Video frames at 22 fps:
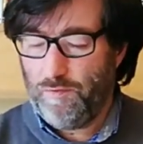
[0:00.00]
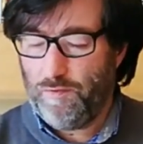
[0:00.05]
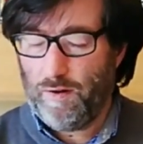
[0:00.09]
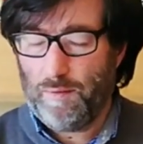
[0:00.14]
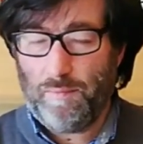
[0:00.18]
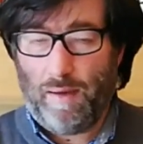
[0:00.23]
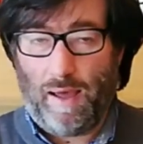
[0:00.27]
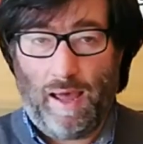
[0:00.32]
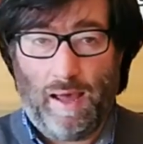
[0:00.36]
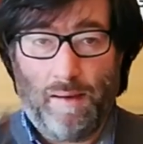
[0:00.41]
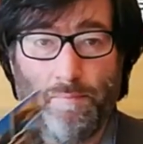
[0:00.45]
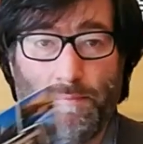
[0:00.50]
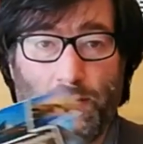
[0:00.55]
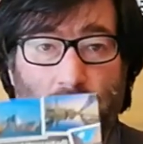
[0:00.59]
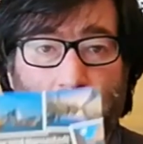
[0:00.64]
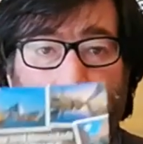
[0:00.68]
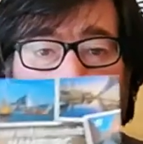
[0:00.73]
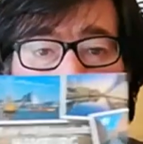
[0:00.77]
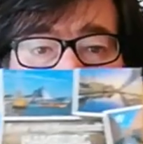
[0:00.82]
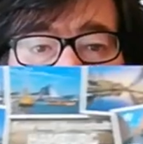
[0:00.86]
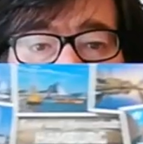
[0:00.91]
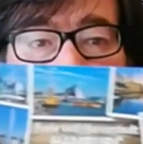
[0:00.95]
from
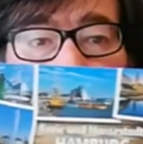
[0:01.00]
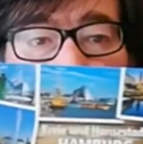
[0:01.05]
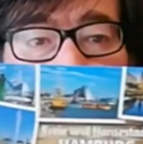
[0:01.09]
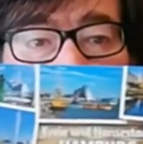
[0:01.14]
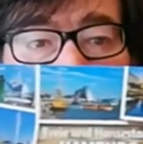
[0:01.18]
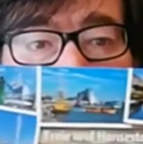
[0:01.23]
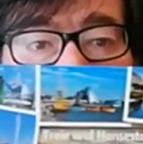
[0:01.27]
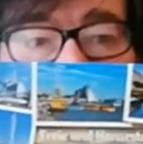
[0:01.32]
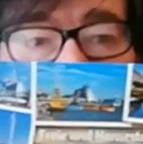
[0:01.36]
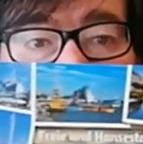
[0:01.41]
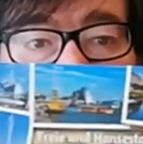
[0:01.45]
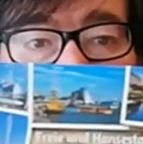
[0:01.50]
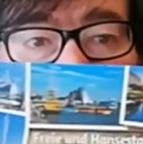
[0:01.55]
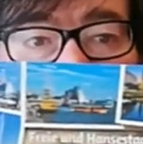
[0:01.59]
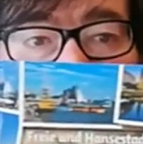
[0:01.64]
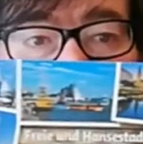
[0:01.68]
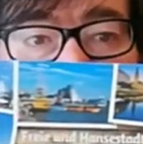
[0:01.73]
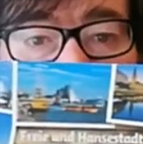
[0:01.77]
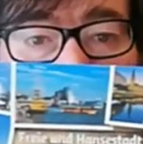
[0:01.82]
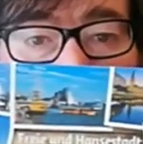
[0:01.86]
Hamburg, Germany,